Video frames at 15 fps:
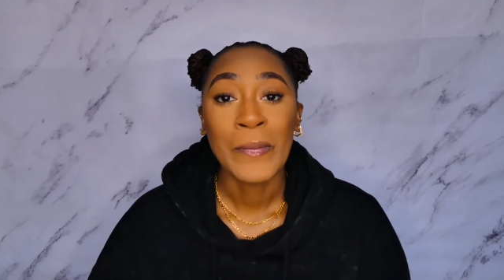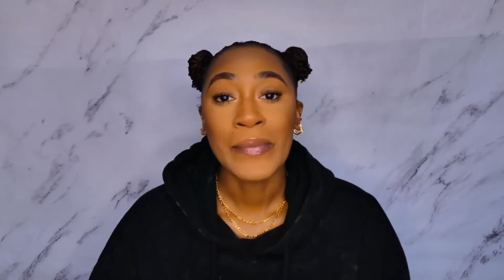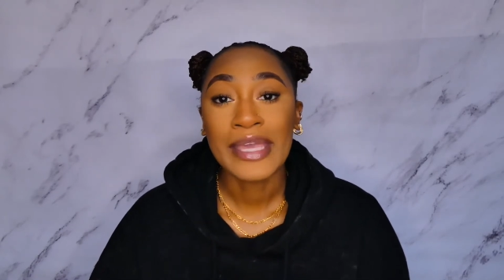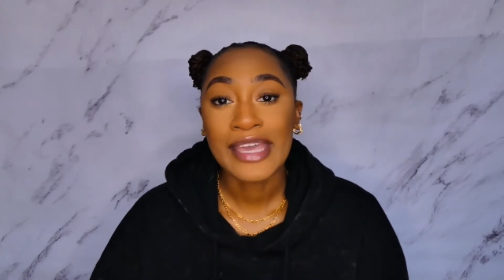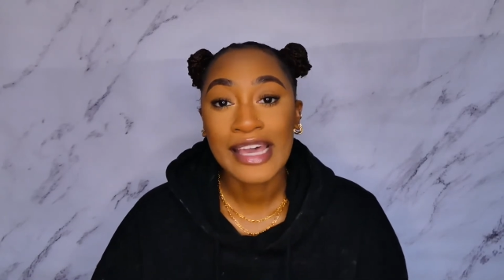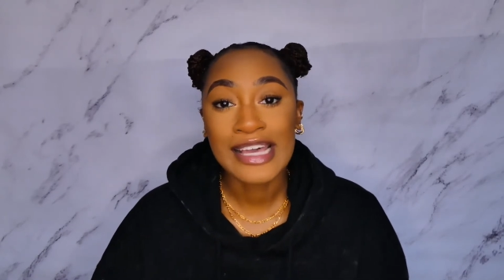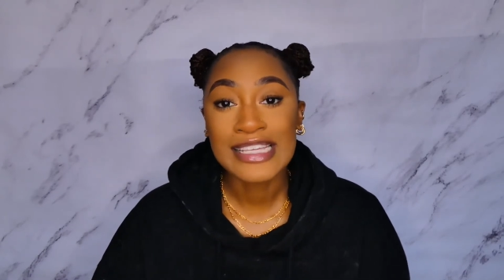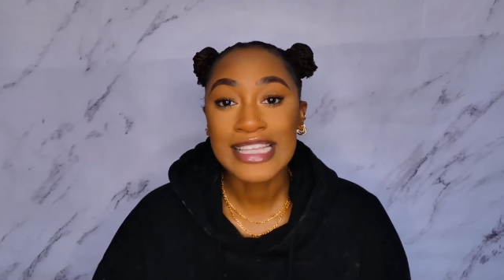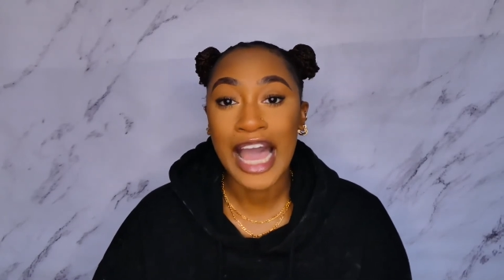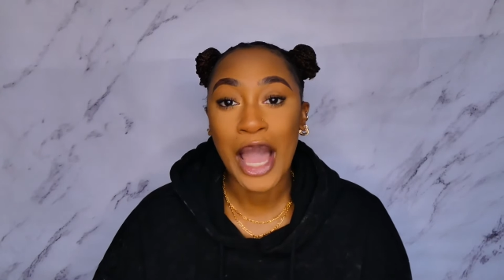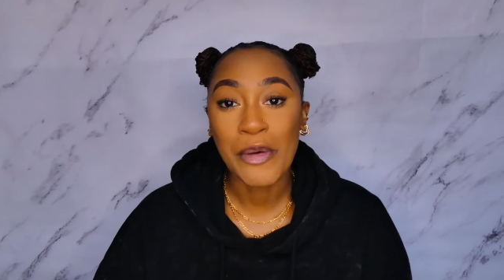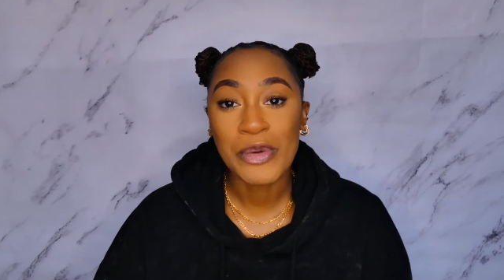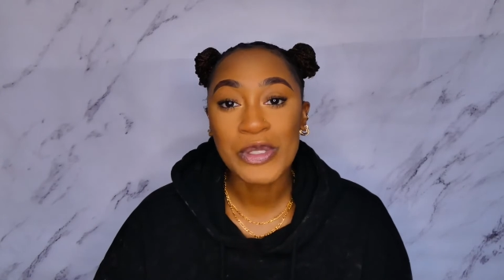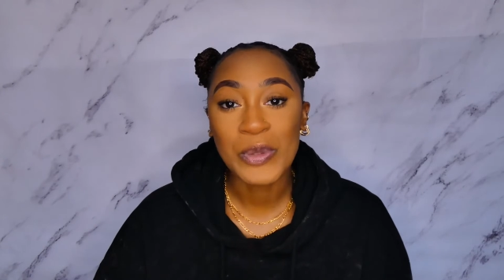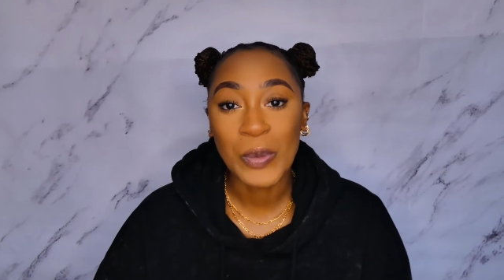because
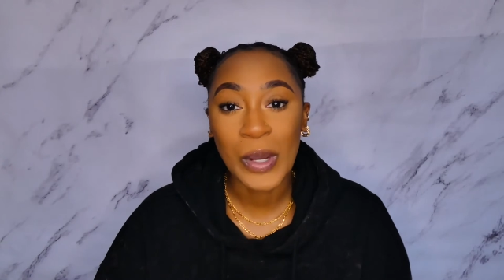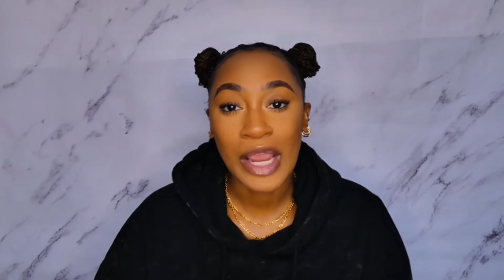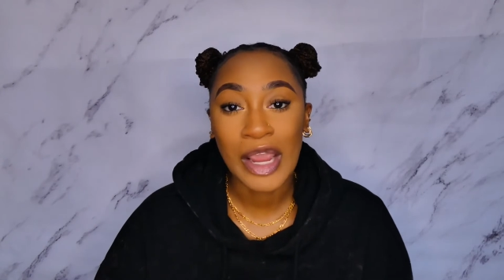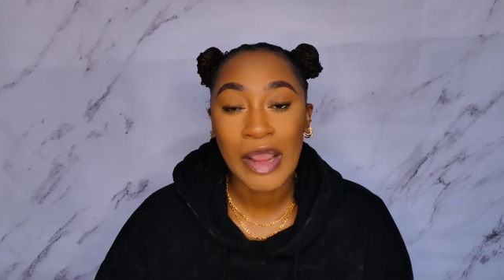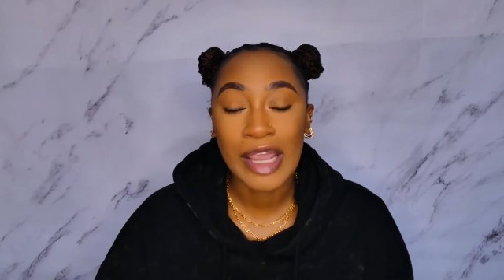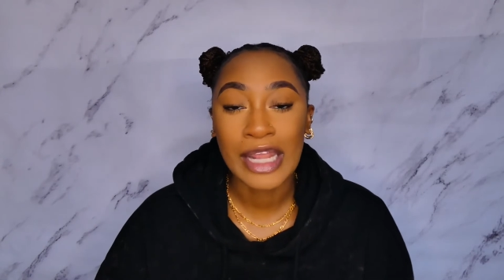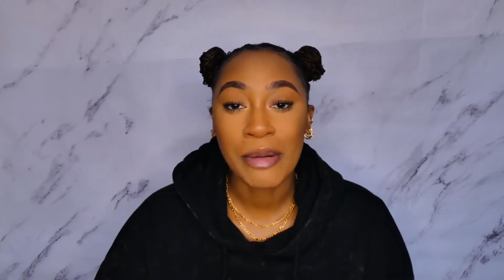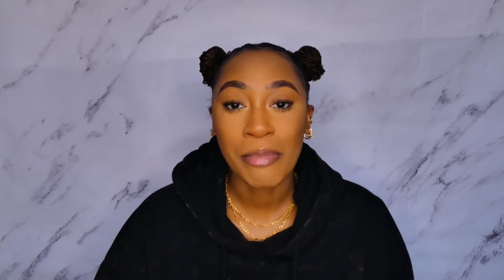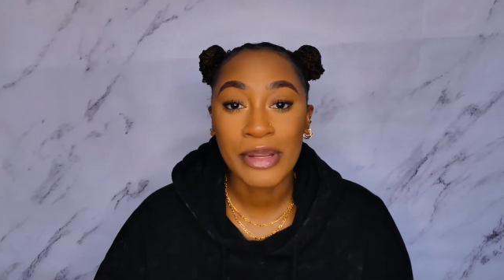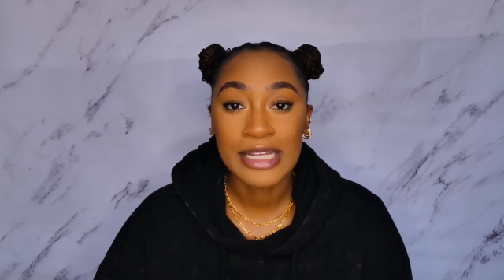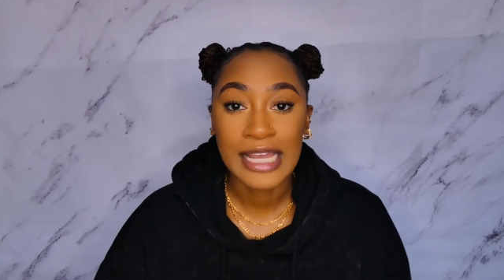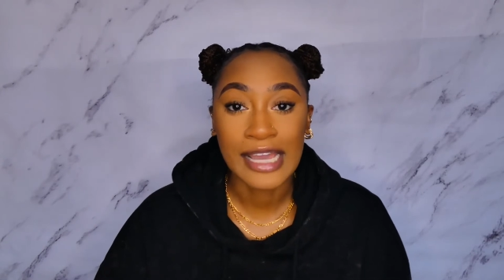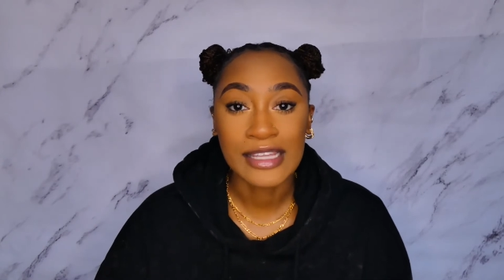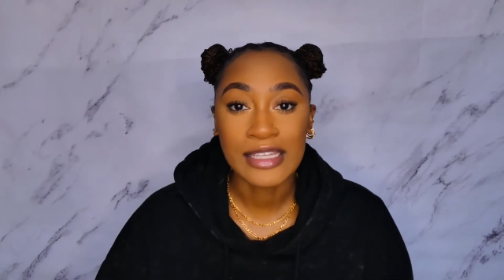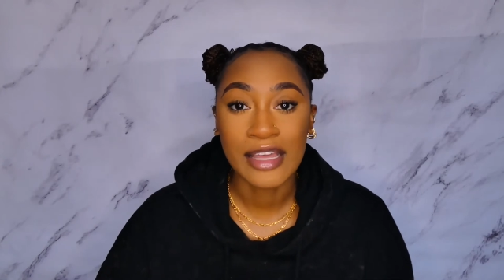I was wearing
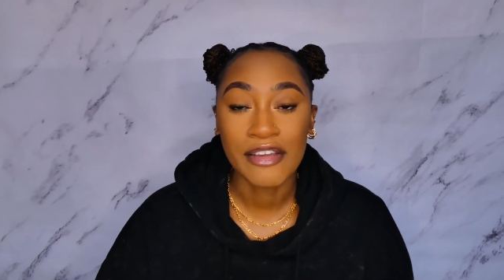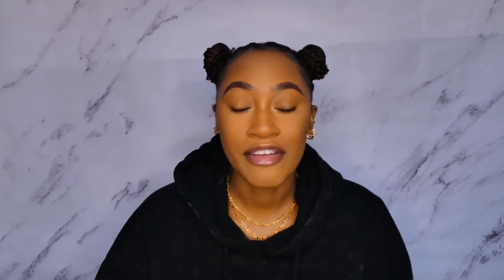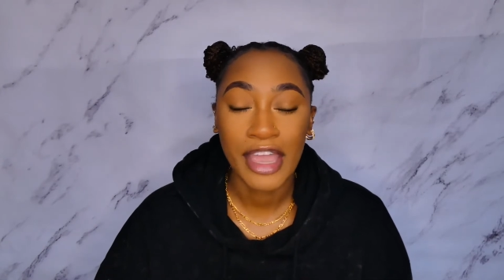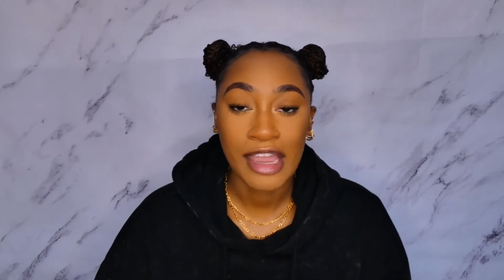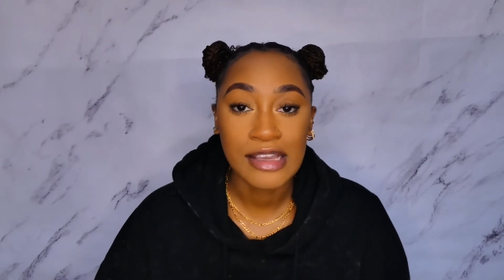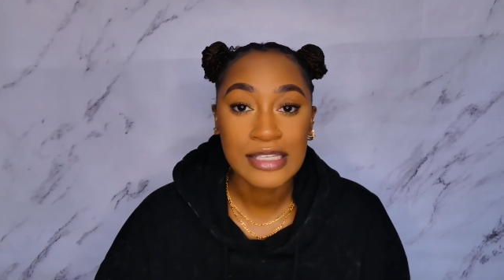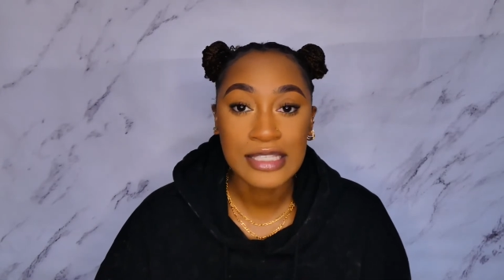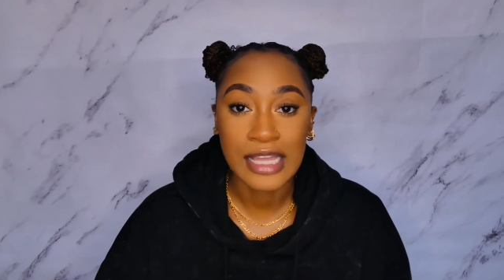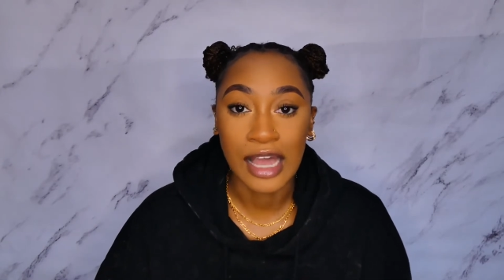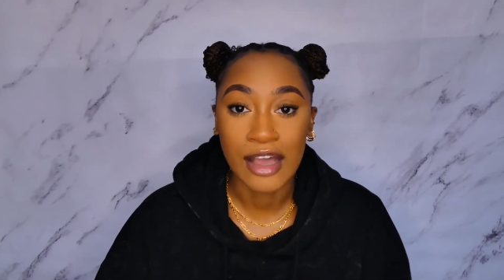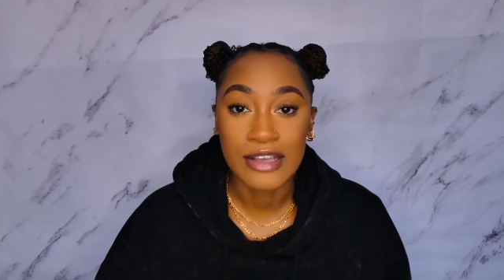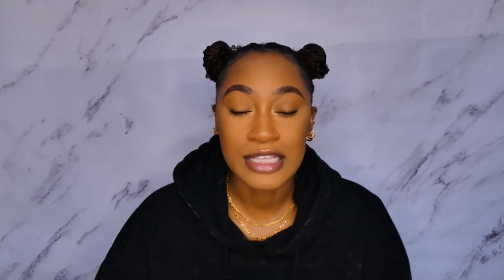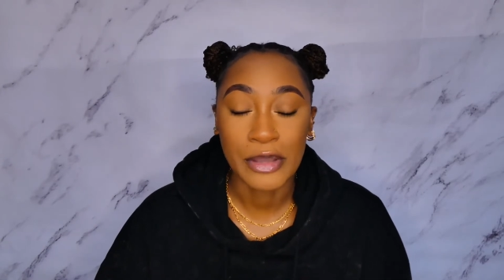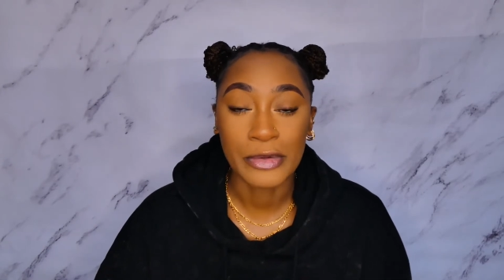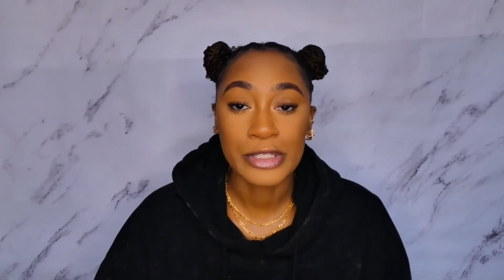protective
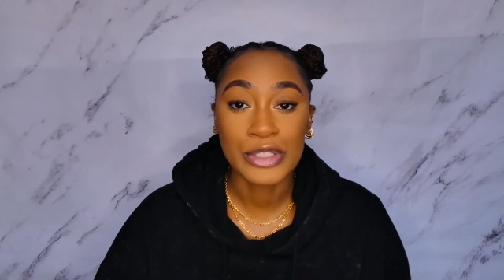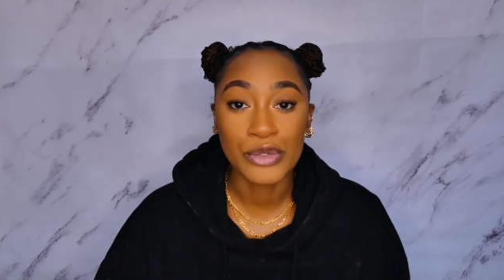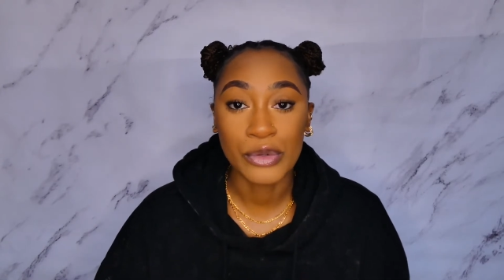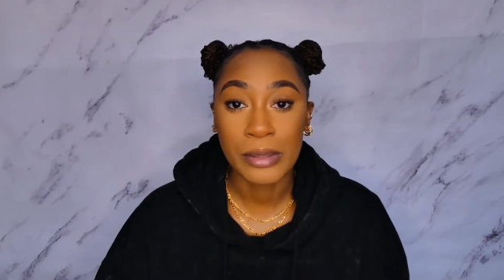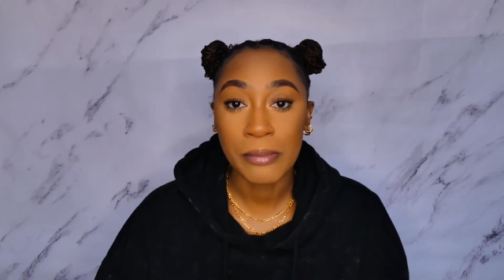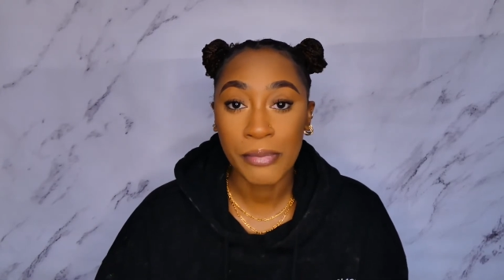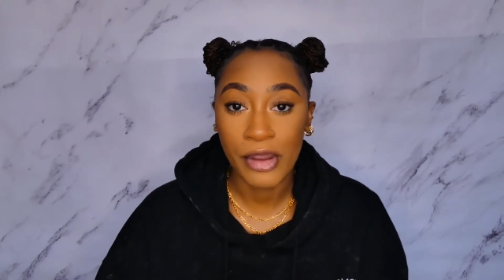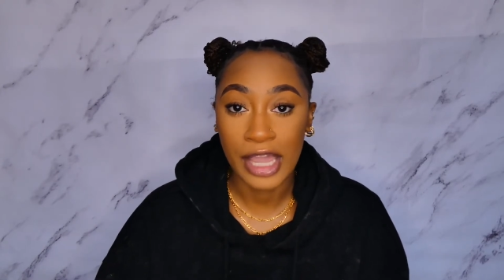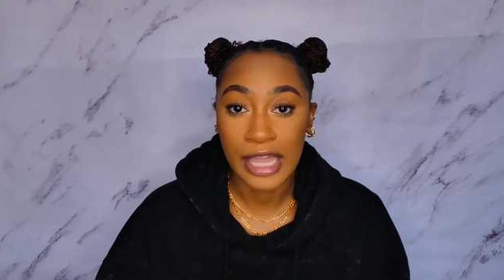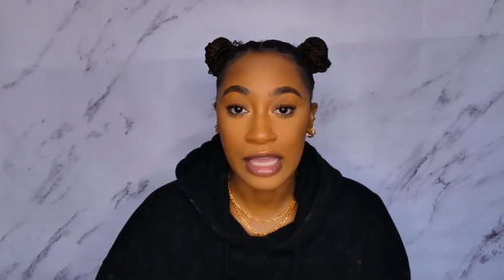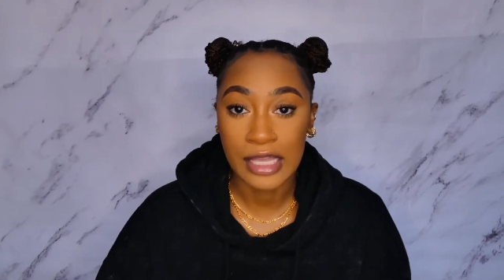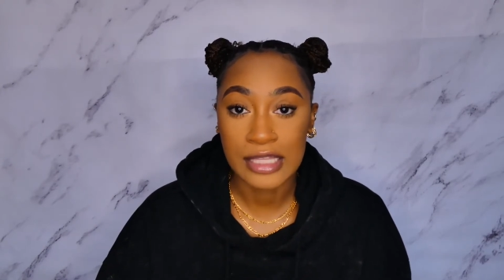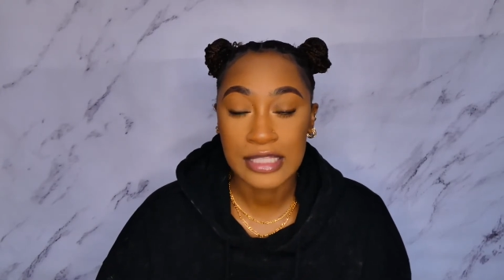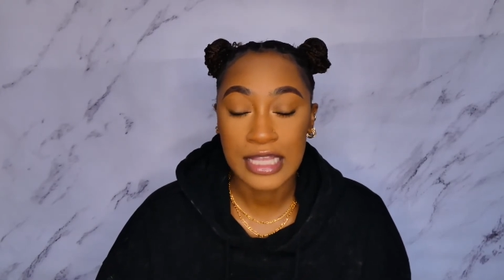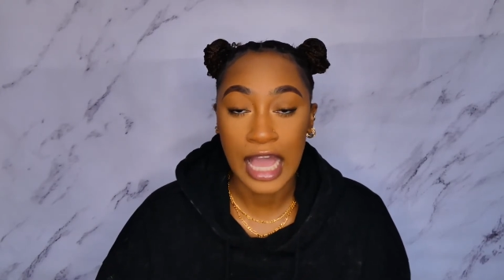hairstyles. I was doing
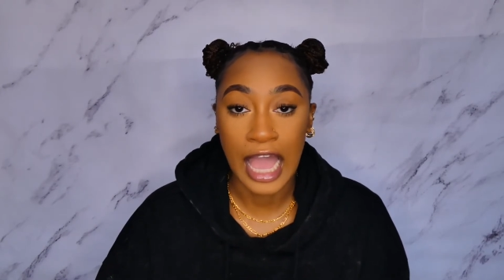braids.